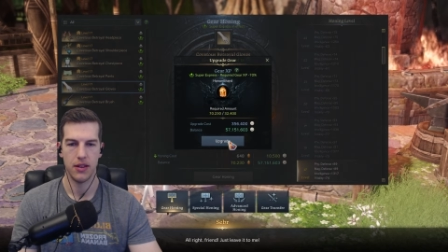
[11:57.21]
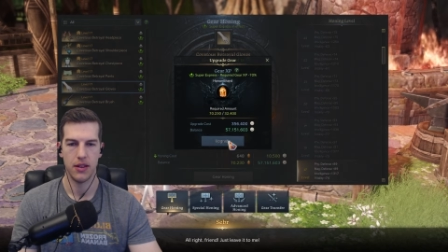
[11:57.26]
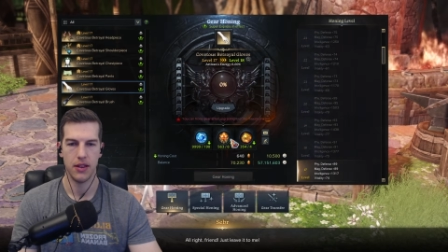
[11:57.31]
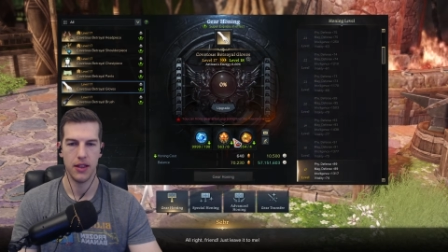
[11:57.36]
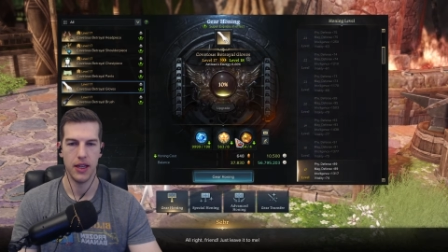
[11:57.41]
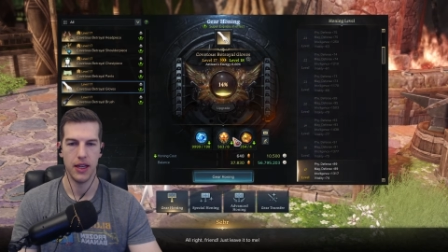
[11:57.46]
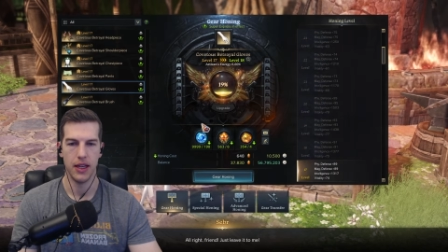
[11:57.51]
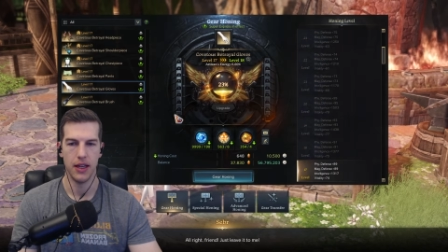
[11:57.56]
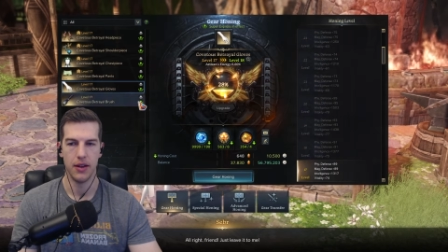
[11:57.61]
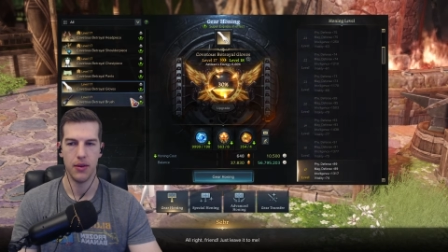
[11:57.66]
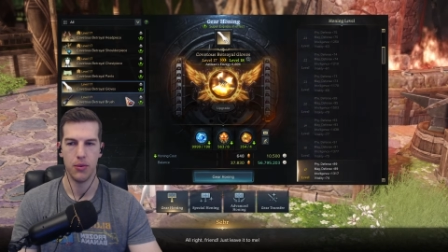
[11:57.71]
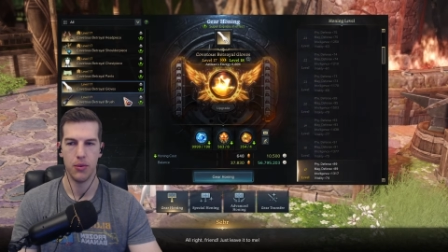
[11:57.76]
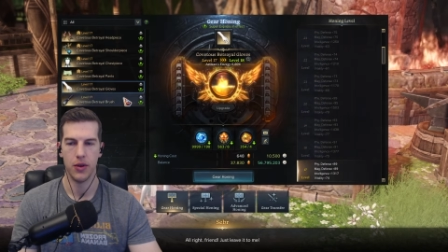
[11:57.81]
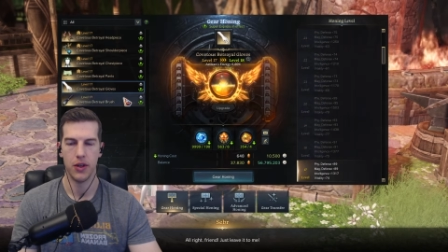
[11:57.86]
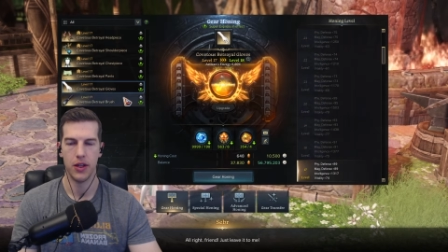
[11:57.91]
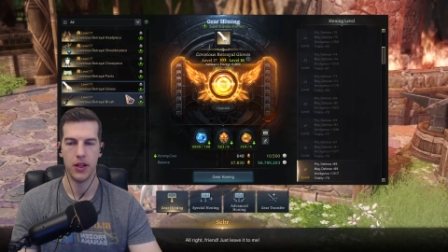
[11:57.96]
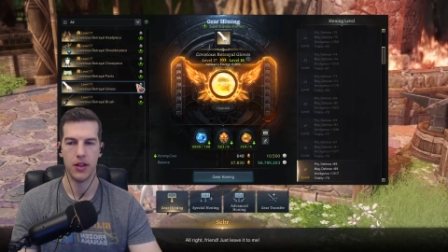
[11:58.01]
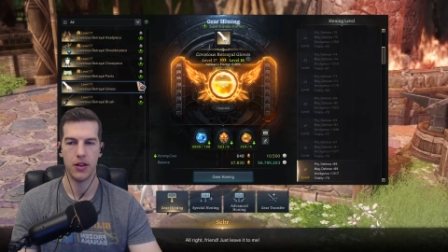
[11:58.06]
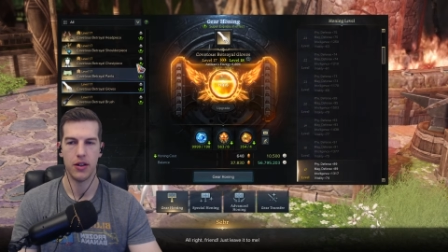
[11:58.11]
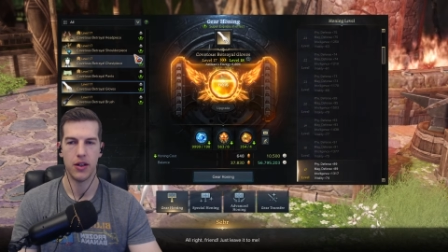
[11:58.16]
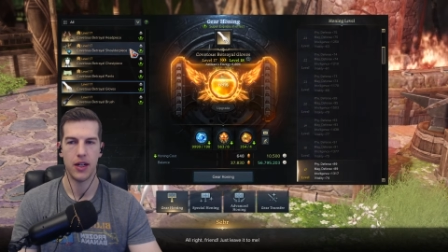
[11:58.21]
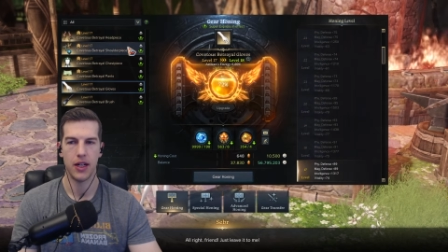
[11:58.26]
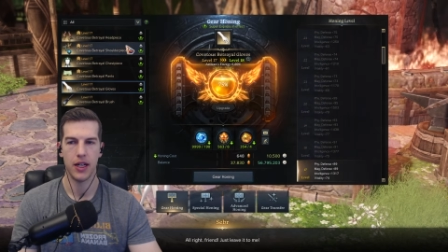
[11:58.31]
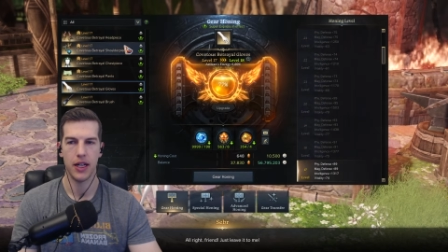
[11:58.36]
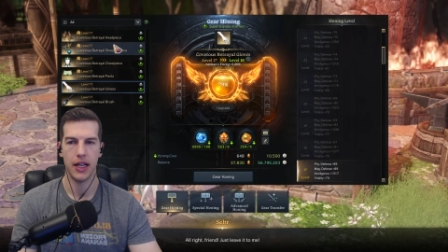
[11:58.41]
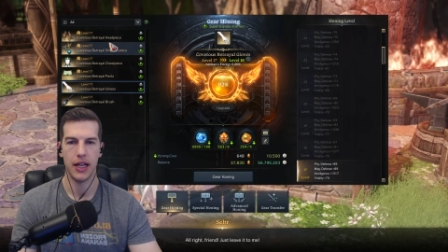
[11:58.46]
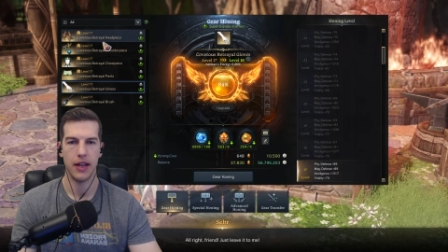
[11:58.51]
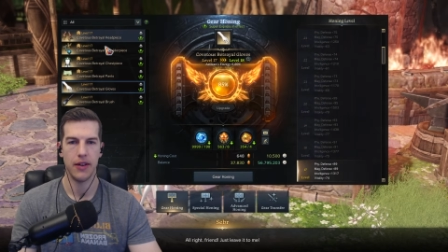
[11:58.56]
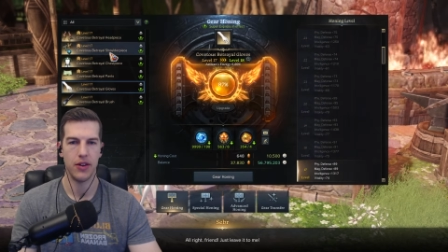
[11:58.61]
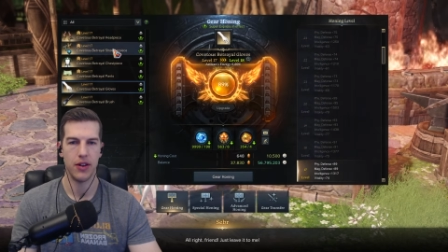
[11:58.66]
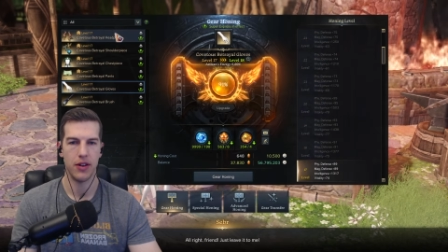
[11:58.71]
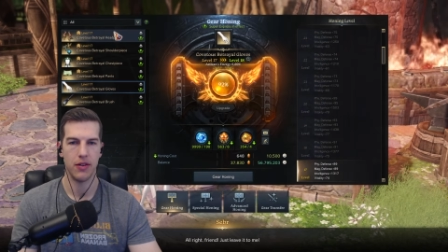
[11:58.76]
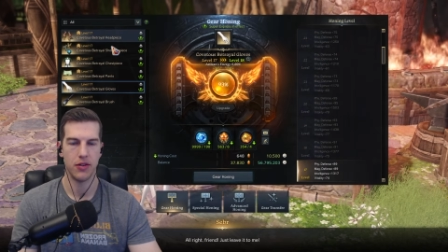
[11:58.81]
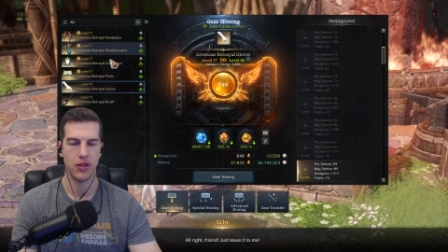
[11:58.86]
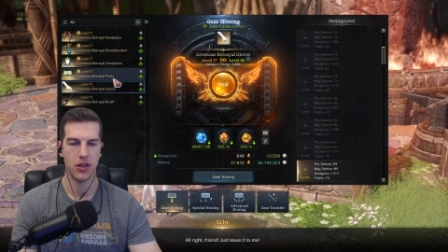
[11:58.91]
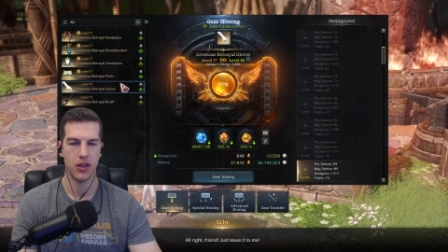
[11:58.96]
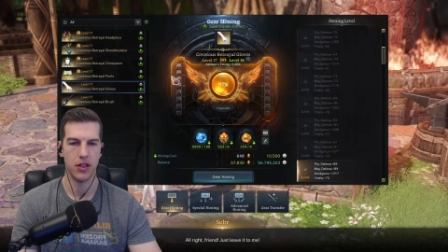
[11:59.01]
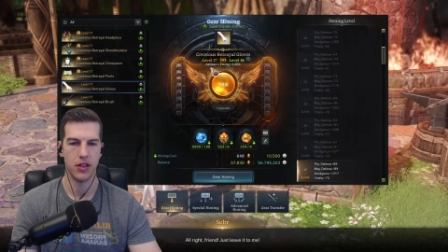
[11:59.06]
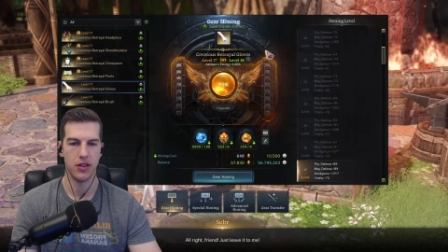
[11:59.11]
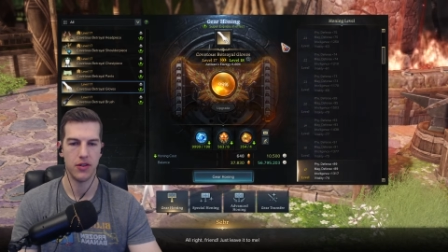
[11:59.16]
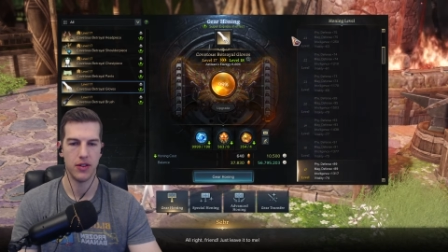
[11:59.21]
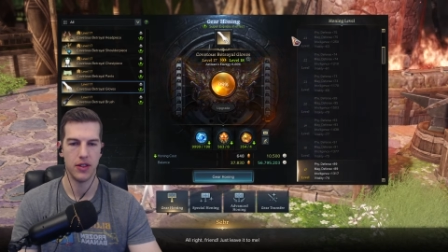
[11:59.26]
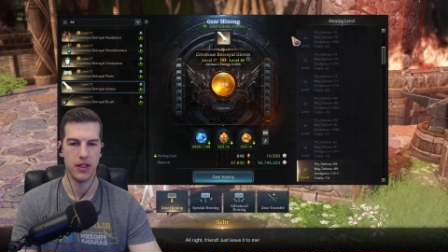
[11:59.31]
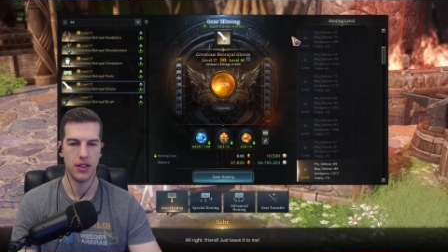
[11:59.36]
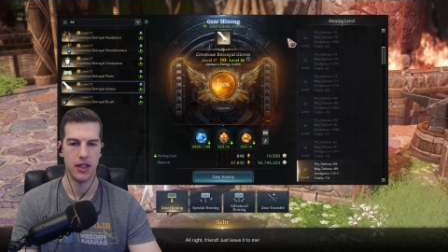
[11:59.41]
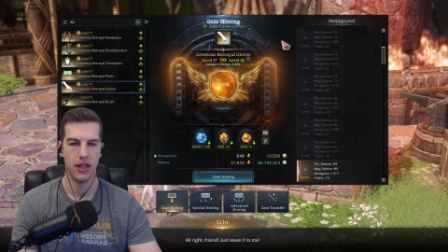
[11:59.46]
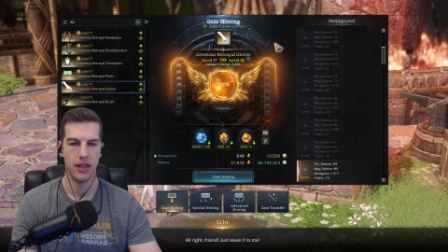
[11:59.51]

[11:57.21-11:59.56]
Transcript: Yeah, you're not going to have enough shards for this